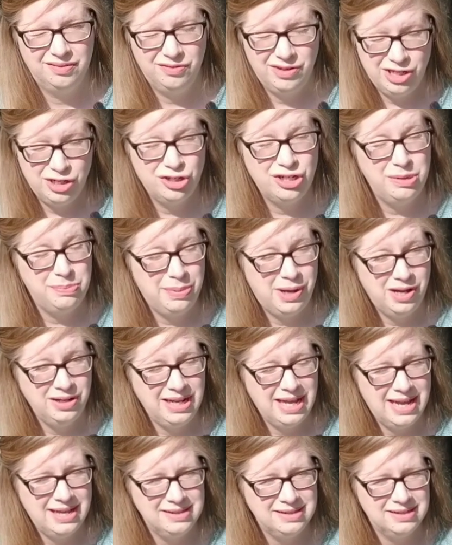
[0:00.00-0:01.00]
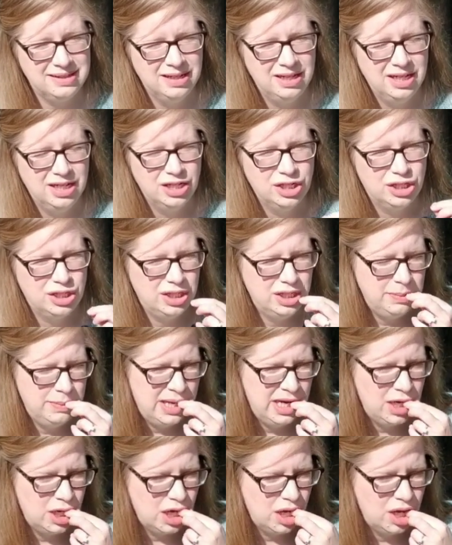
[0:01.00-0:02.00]
podcast. She
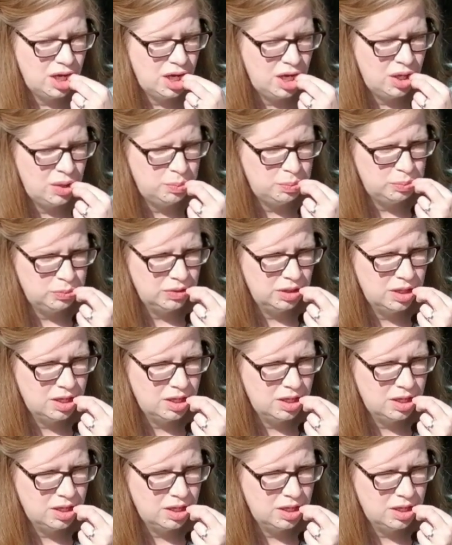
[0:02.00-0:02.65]
made a